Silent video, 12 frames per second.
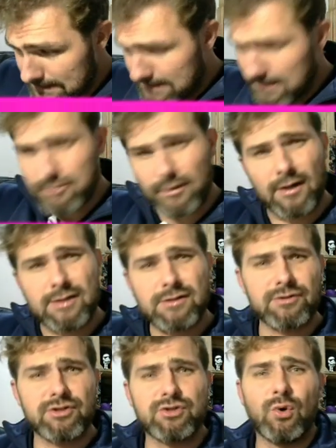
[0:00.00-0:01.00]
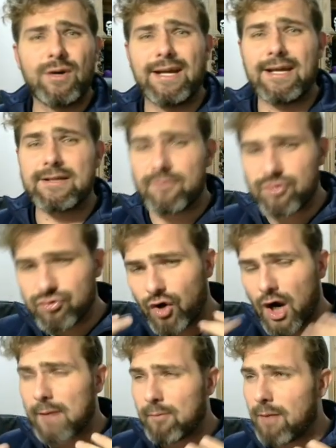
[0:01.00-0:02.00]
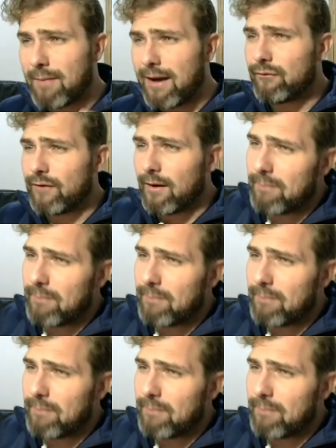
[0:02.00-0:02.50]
Sorry guys, lots of talking is drying my mouth out.